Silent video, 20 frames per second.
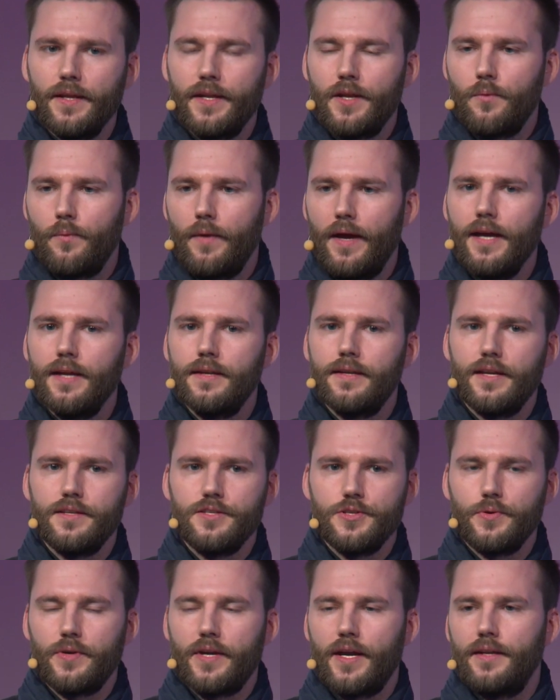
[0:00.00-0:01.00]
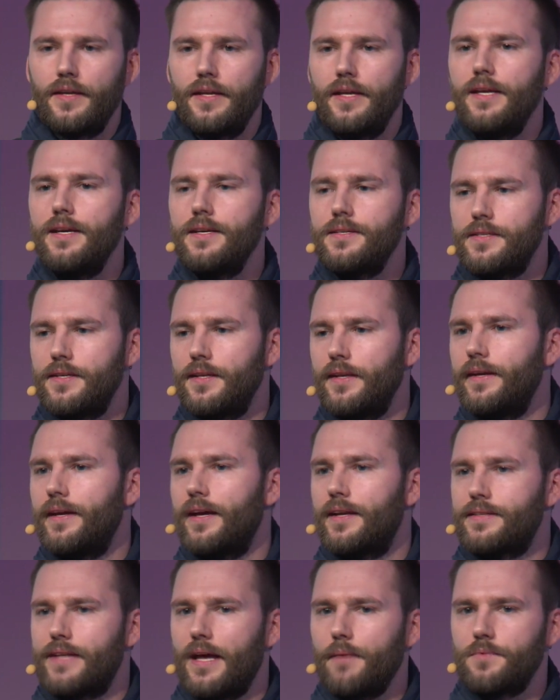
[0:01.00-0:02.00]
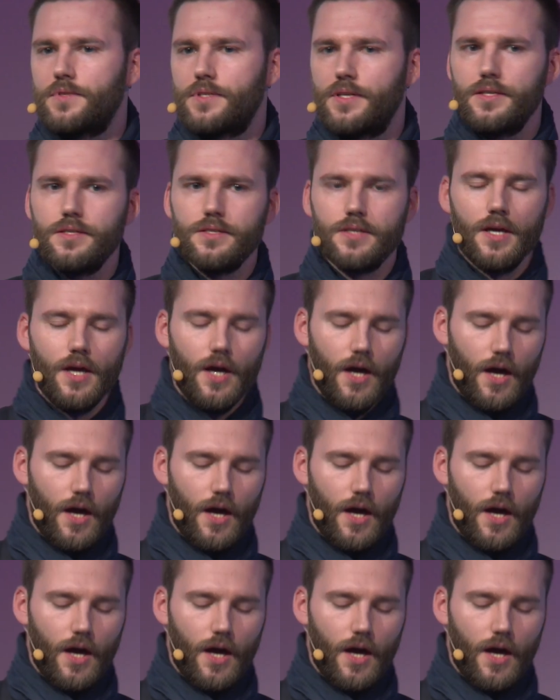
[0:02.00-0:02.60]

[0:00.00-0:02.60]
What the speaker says: in a way that you can easily adapt it